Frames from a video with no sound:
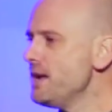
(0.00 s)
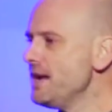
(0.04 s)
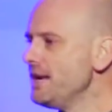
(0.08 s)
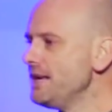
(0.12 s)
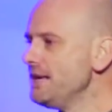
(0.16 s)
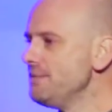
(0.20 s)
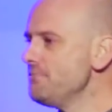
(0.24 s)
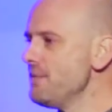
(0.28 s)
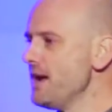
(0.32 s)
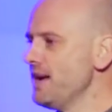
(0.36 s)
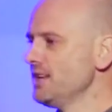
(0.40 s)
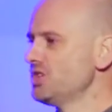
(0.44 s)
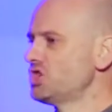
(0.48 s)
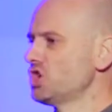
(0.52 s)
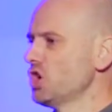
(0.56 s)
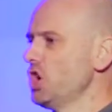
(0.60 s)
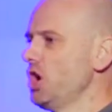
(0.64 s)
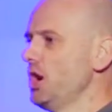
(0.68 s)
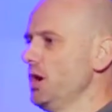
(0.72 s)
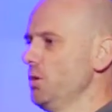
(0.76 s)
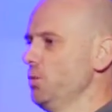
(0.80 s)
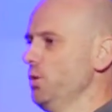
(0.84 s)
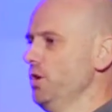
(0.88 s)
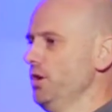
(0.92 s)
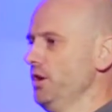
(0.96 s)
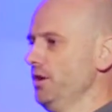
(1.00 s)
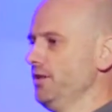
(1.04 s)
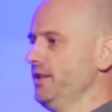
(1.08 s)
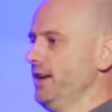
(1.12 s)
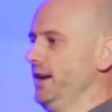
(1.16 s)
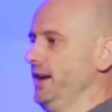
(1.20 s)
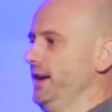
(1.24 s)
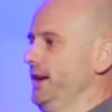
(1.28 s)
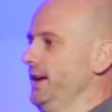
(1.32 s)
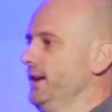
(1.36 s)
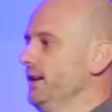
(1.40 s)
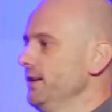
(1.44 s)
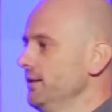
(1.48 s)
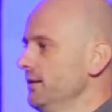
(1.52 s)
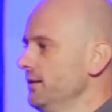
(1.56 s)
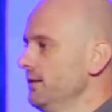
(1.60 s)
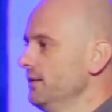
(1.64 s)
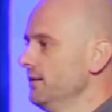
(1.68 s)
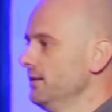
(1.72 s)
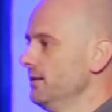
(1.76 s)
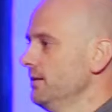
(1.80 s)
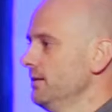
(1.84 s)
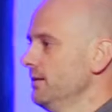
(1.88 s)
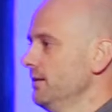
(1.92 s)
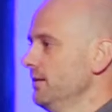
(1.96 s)
many magi were there?
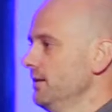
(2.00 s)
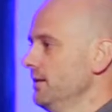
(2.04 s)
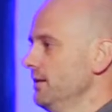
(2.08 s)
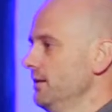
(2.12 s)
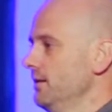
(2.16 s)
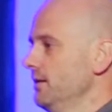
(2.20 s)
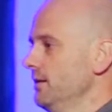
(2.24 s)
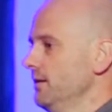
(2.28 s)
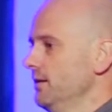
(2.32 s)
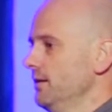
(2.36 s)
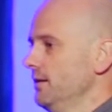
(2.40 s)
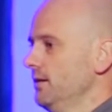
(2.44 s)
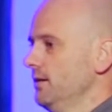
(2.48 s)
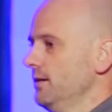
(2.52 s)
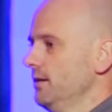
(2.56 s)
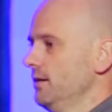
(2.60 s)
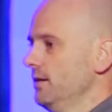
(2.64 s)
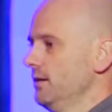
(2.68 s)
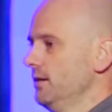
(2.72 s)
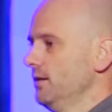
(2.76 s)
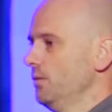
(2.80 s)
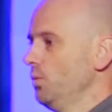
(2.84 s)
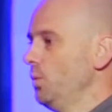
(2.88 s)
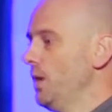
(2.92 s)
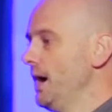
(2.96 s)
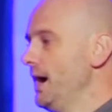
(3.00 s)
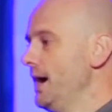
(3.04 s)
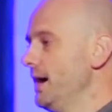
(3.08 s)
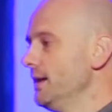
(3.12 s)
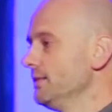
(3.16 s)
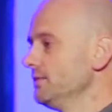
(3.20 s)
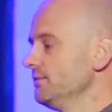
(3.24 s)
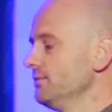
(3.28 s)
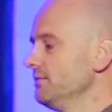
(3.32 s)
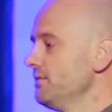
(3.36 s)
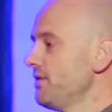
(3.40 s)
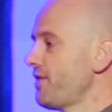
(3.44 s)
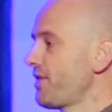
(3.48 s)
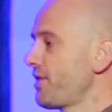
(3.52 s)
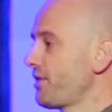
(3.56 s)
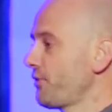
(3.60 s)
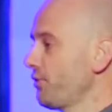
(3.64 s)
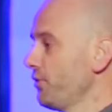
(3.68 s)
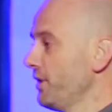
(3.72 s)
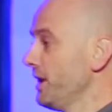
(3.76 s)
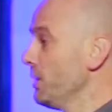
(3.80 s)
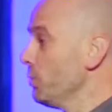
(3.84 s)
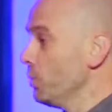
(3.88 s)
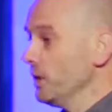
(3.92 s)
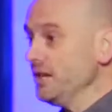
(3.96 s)
One,
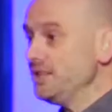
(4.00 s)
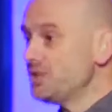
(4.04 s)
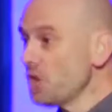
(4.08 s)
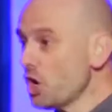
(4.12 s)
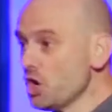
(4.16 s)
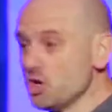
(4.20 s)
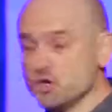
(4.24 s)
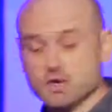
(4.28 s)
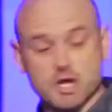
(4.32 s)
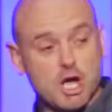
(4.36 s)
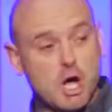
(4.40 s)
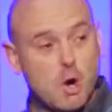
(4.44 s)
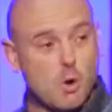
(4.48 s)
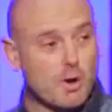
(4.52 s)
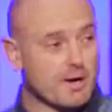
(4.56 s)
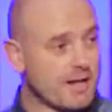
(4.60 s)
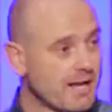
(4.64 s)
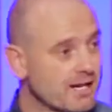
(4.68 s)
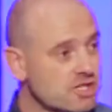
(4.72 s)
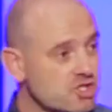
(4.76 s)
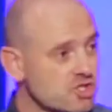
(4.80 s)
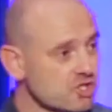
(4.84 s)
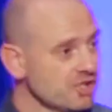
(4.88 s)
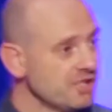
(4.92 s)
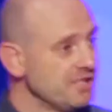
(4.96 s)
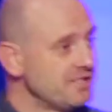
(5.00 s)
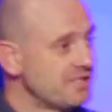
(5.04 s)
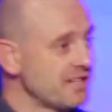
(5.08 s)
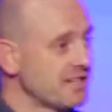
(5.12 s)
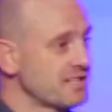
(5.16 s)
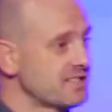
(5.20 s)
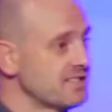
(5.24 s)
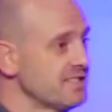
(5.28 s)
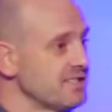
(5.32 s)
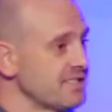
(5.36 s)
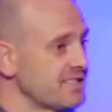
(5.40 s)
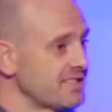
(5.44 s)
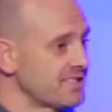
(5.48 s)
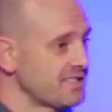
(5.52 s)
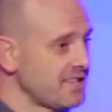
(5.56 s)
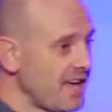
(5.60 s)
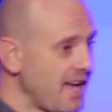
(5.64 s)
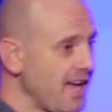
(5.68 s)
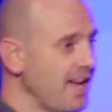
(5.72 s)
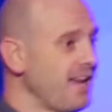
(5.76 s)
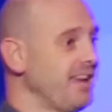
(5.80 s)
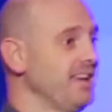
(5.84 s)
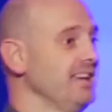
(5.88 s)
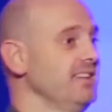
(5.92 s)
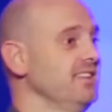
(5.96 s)
three. We don't know. It actually doesn't
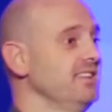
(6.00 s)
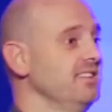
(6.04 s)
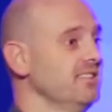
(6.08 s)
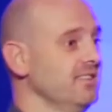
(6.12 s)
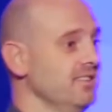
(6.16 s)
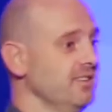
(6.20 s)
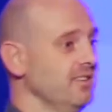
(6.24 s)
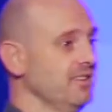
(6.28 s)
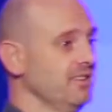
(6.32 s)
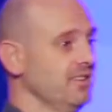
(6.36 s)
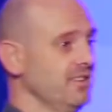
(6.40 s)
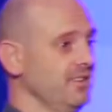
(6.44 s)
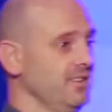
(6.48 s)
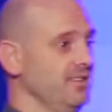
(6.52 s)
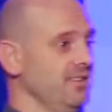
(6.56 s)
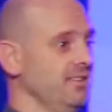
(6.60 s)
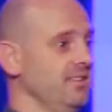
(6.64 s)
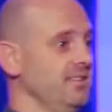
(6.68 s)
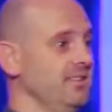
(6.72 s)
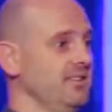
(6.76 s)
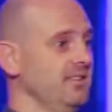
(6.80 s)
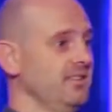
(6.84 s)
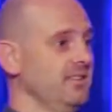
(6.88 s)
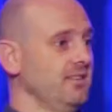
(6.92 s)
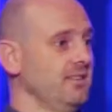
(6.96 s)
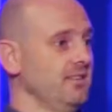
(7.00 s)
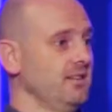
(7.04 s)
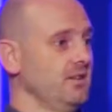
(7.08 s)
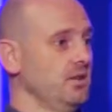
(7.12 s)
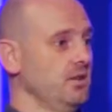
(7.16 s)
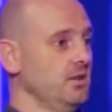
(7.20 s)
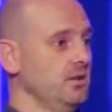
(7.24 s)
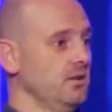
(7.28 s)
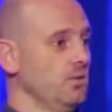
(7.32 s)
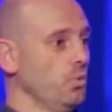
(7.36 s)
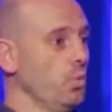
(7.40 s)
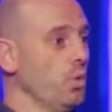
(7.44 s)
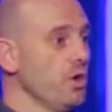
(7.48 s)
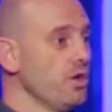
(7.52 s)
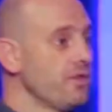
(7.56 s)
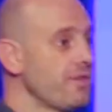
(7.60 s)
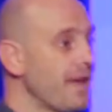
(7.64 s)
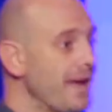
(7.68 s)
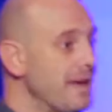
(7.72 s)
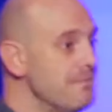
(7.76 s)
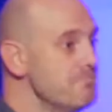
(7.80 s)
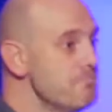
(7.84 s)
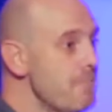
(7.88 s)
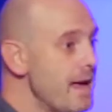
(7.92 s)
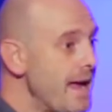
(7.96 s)
say. Were
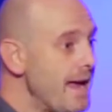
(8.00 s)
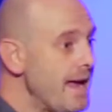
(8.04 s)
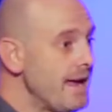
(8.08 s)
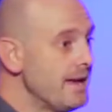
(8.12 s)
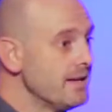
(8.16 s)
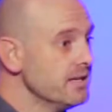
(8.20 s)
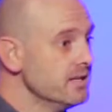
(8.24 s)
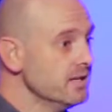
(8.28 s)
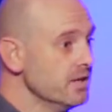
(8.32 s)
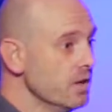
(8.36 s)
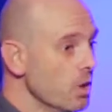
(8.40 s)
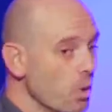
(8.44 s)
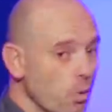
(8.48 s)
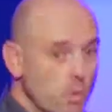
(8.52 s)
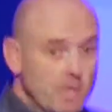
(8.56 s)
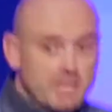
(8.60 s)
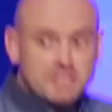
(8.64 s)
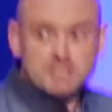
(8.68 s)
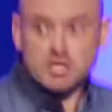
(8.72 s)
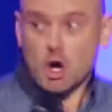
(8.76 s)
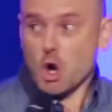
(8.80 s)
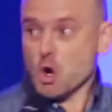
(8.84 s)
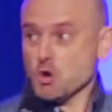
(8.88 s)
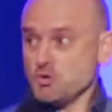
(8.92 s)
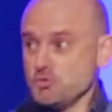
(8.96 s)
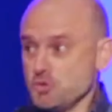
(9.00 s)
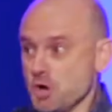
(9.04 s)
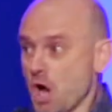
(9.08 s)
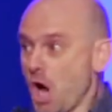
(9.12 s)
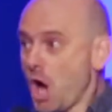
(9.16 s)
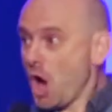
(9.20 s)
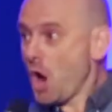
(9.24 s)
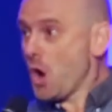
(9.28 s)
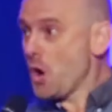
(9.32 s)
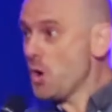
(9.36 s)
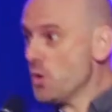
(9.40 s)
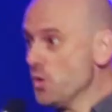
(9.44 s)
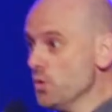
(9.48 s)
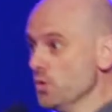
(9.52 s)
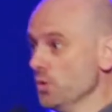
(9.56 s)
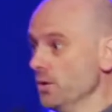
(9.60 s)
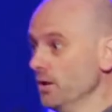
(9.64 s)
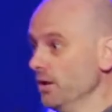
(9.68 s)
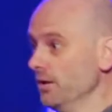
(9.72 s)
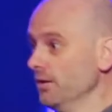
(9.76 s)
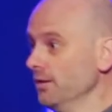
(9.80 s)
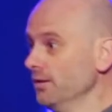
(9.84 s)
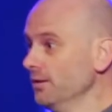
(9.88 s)
they men? We don't know.